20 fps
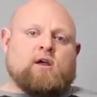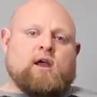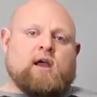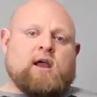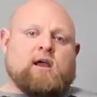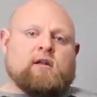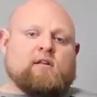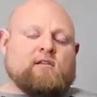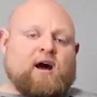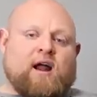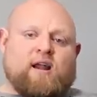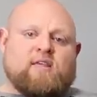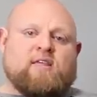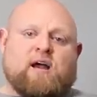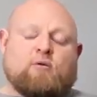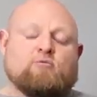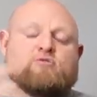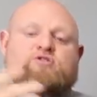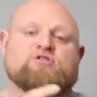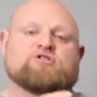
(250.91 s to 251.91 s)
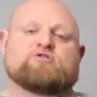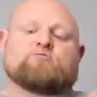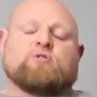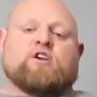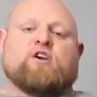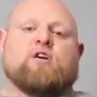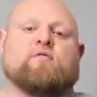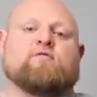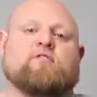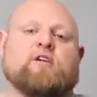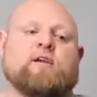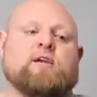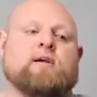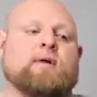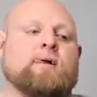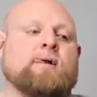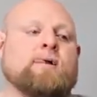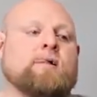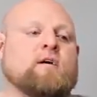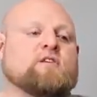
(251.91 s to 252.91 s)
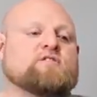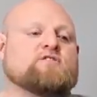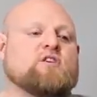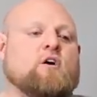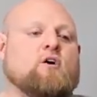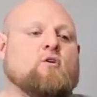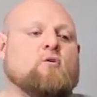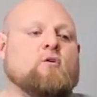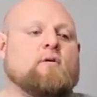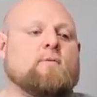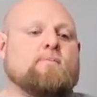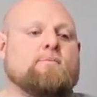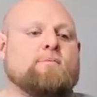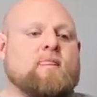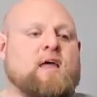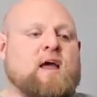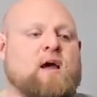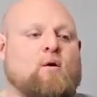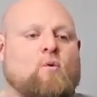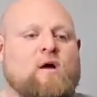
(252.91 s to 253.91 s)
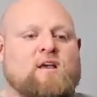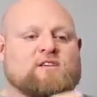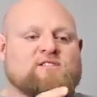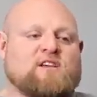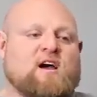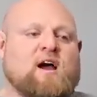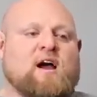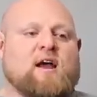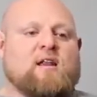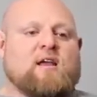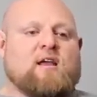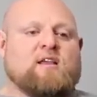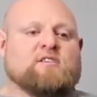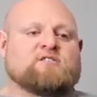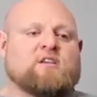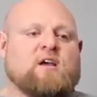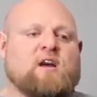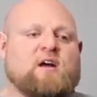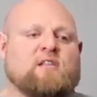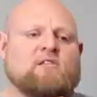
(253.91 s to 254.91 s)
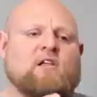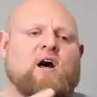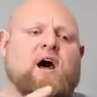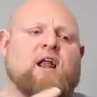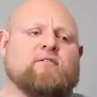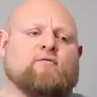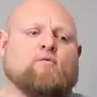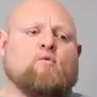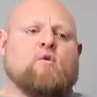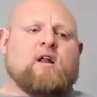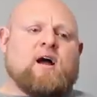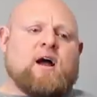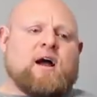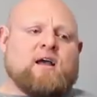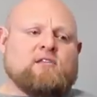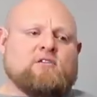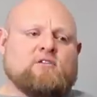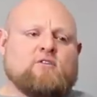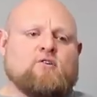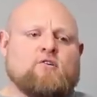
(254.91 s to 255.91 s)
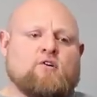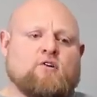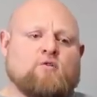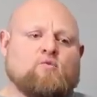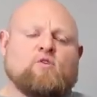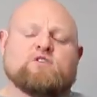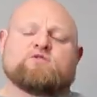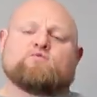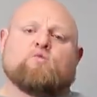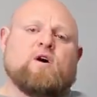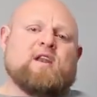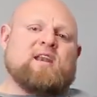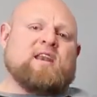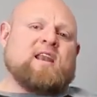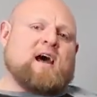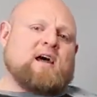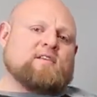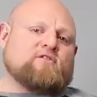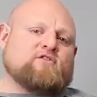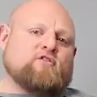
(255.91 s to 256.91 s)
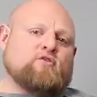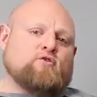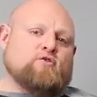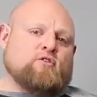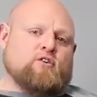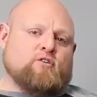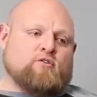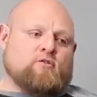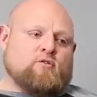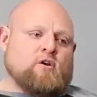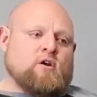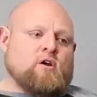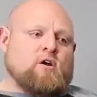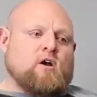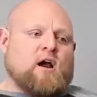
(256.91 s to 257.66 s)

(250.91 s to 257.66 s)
And a lot of that was just recovery. So at Westside, it's a lot of what I learned was what not to do.